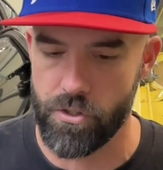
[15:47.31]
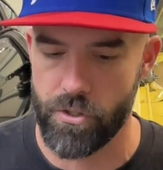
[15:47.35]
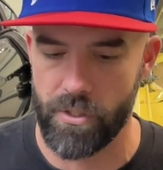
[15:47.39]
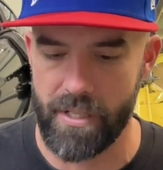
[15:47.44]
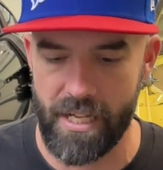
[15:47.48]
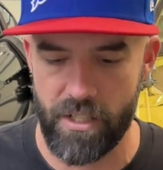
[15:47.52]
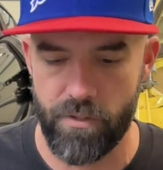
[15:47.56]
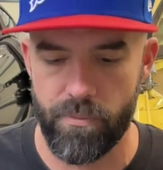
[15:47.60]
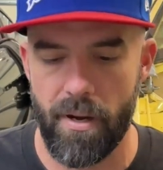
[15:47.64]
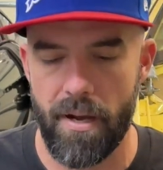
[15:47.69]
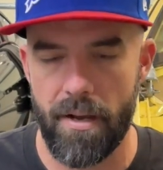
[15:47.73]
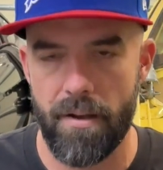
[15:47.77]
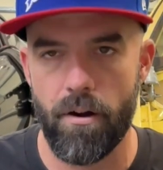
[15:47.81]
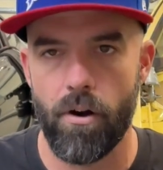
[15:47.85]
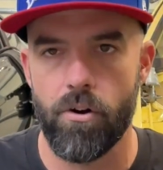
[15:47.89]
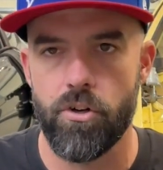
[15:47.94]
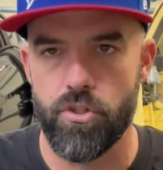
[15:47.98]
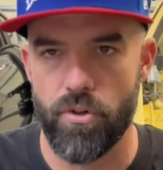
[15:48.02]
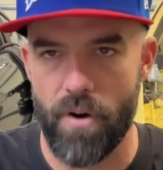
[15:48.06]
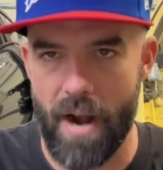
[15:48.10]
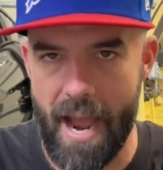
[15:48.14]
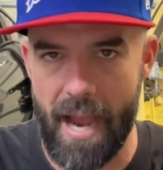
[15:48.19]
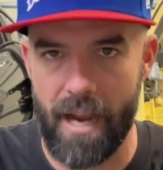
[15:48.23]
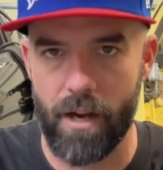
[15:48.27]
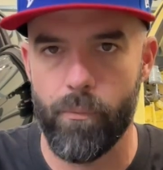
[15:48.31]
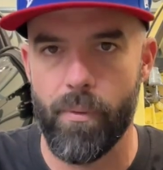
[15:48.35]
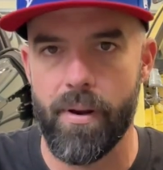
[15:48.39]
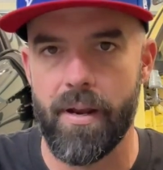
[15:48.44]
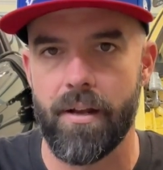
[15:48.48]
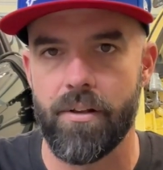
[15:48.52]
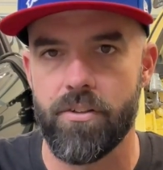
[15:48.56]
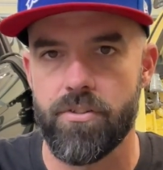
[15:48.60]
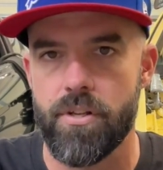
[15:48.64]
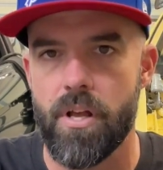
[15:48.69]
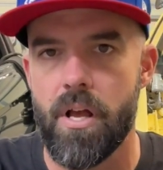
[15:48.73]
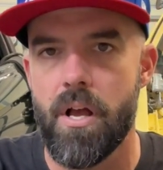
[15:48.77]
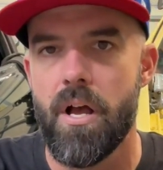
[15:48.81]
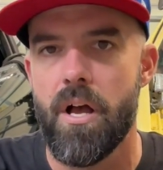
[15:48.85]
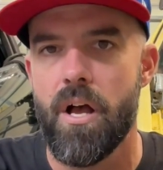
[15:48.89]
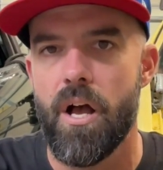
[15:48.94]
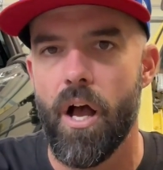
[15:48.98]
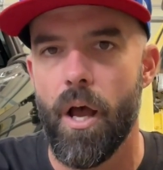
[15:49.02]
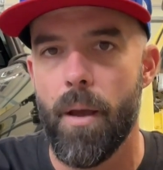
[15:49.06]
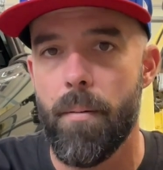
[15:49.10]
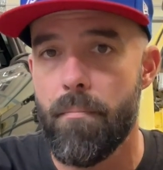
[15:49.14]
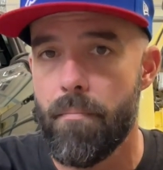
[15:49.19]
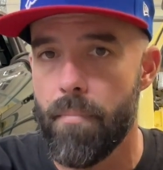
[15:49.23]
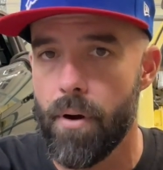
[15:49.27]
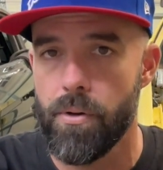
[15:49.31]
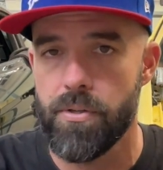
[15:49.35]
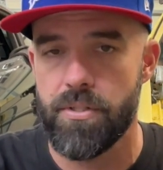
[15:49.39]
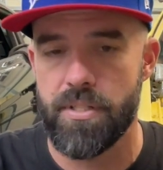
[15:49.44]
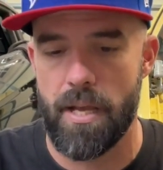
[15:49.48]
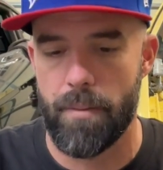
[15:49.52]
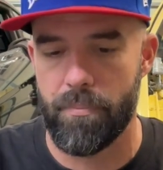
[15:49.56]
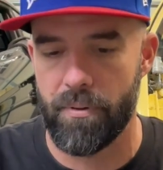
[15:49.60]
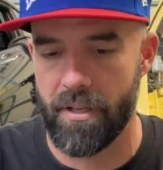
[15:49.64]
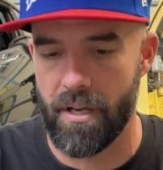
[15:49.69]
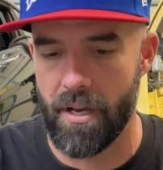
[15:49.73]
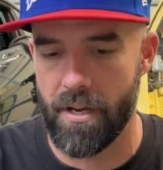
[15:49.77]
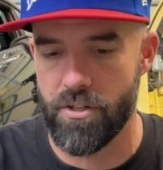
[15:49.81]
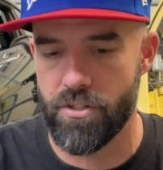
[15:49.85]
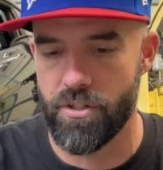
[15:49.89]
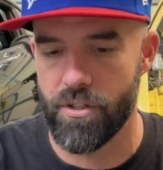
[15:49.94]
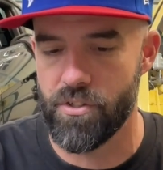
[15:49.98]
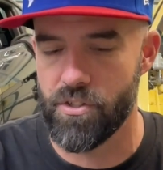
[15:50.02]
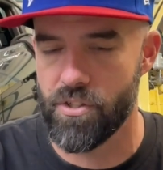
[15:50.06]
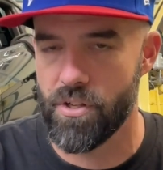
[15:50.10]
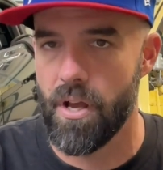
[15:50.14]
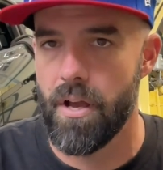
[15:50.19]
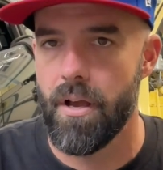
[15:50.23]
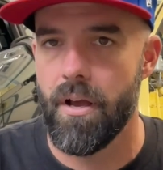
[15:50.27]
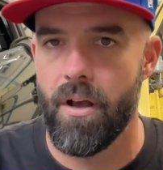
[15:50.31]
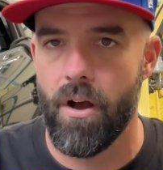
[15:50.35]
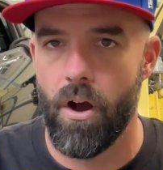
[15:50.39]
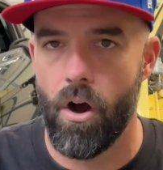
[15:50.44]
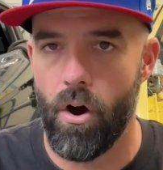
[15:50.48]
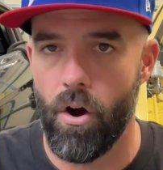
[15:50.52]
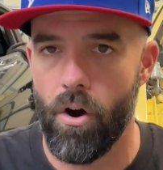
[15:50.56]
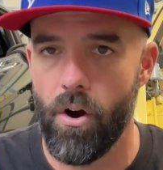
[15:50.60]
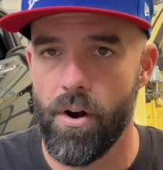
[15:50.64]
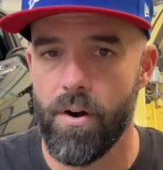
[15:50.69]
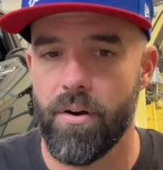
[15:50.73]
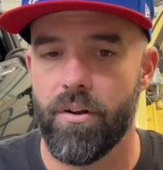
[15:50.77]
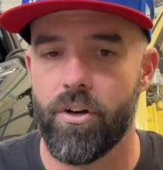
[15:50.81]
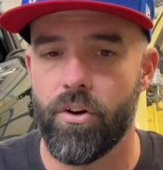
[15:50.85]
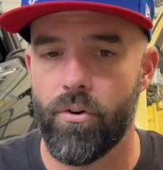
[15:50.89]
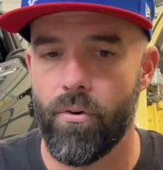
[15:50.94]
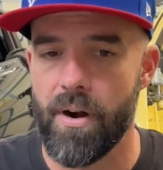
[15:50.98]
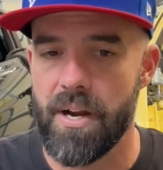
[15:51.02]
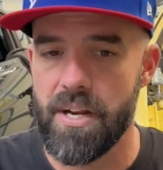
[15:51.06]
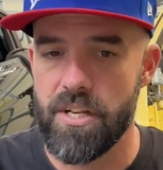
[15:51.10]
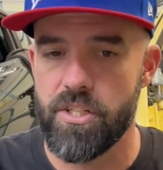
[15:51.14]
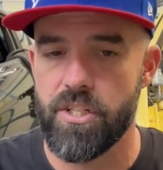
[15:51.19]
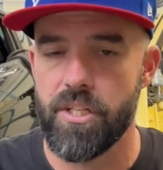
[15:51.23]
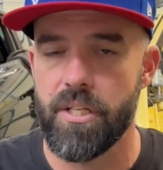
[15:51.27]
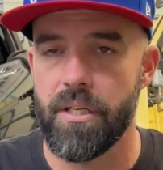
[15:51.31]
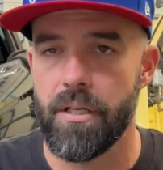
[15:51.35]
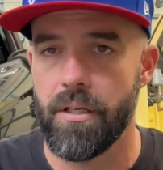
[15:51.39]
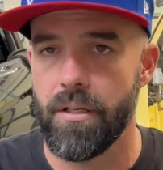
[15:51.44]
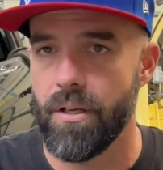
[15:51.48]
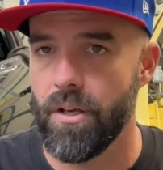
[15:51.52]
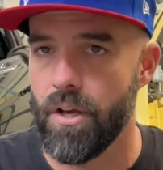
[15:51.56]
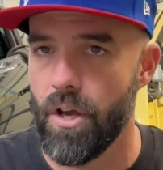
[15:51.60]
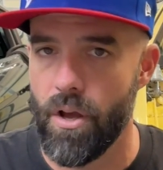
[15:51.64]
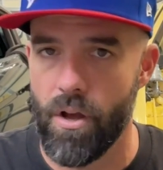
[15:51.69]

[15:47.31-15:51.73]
So that's why our drag wings in most applications aren't crazy